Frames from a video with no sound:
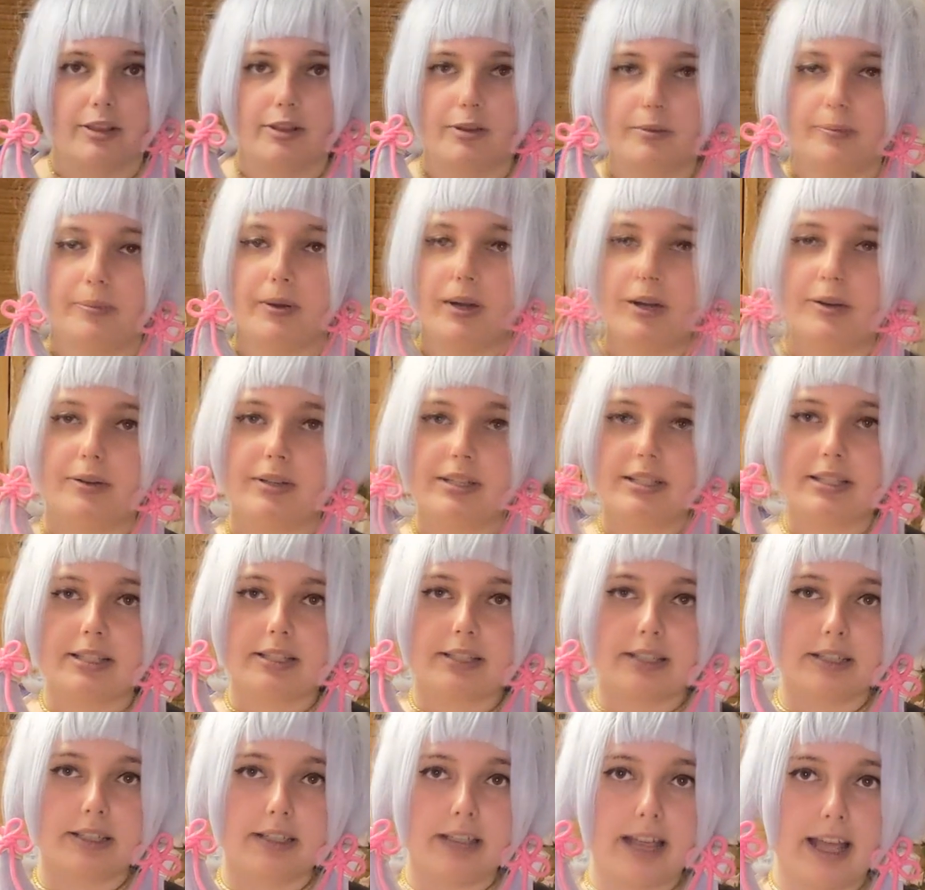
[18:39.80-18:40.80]
The bow is
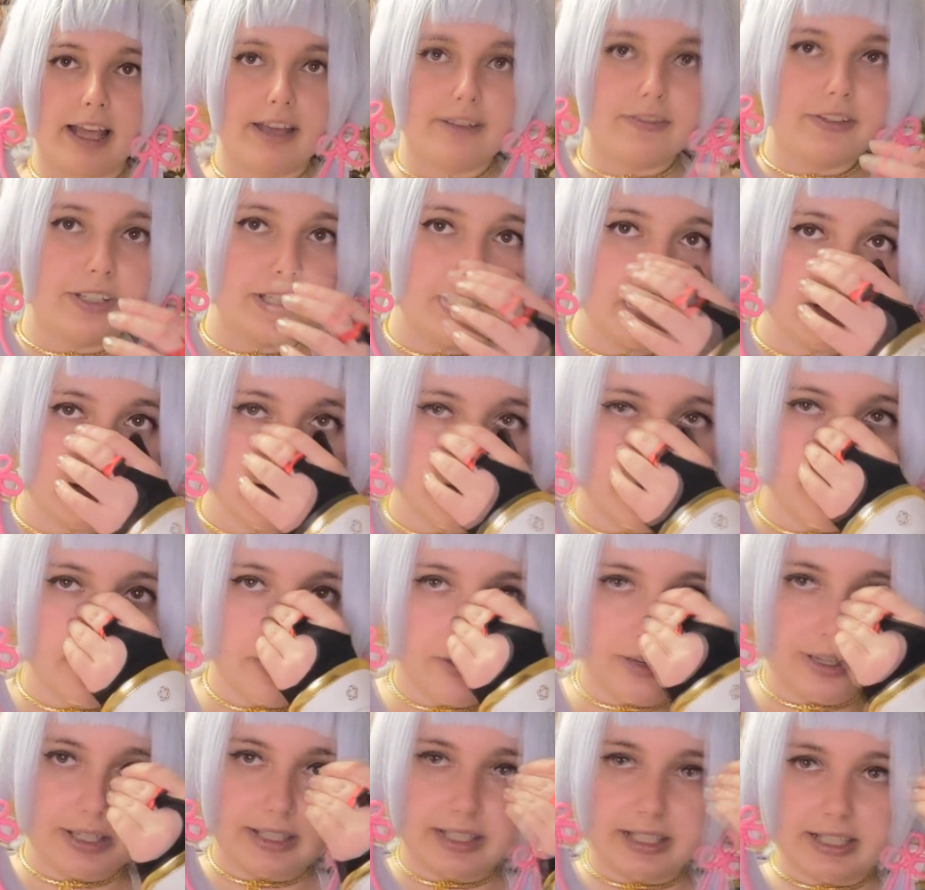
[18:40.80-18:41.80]
a little heavy,
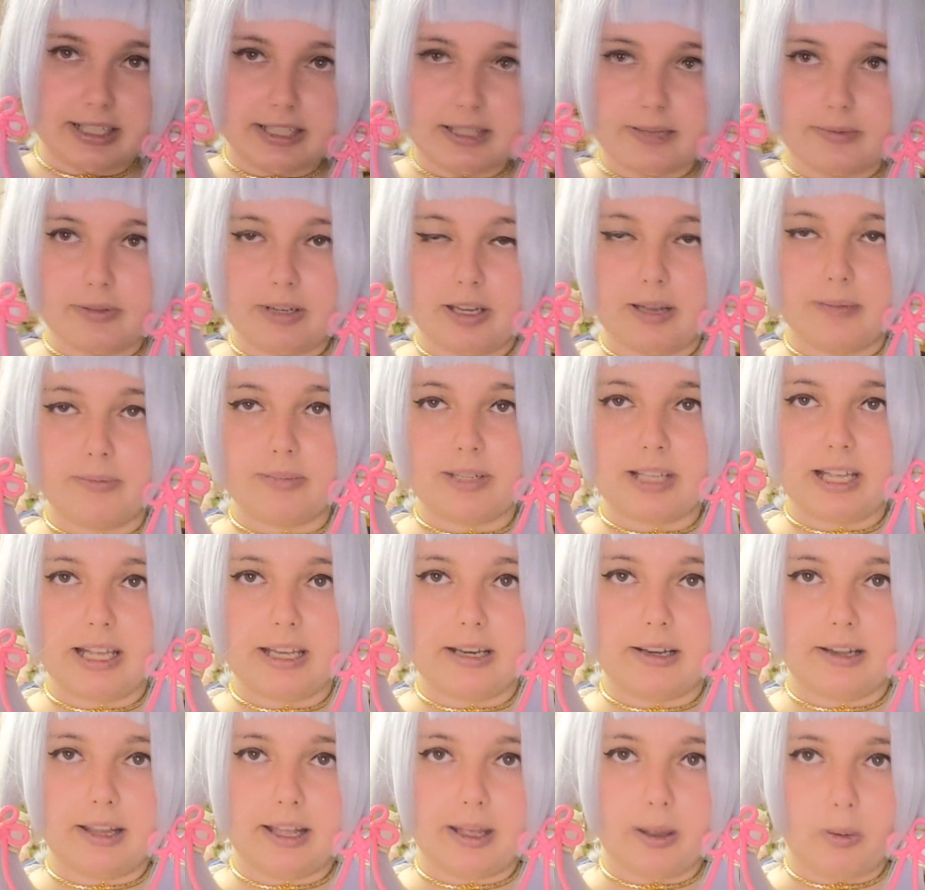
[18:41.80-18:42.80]
so it does sometimes
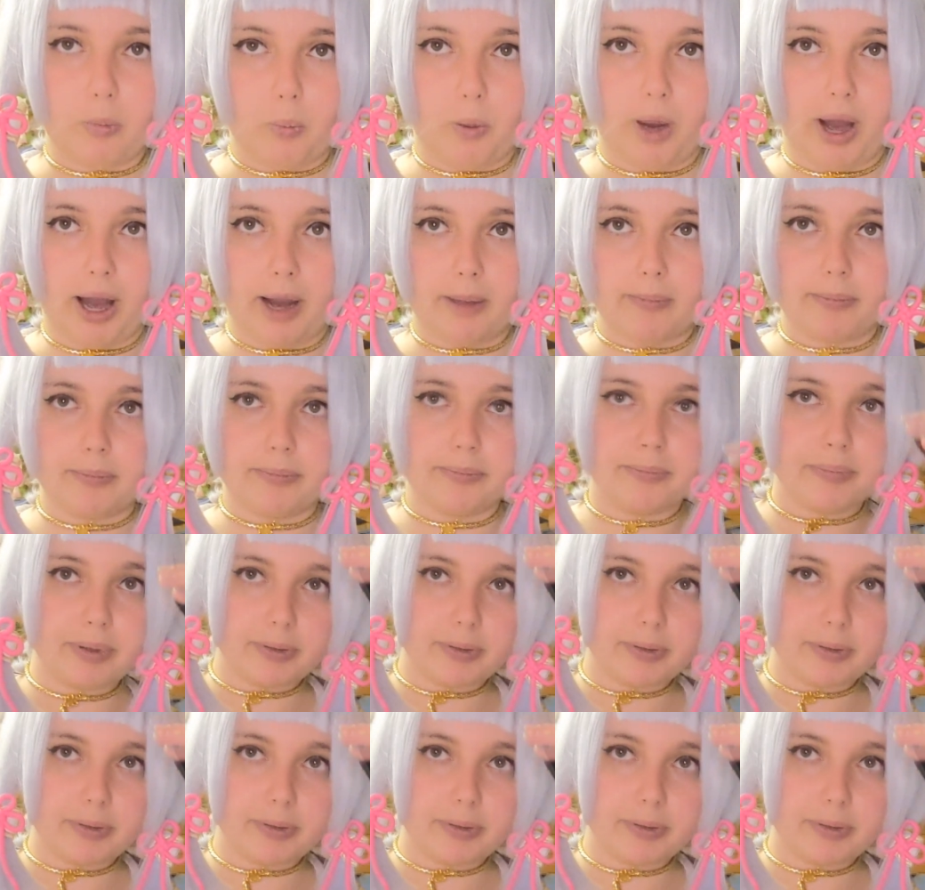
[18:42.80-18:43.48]
kind of like whap.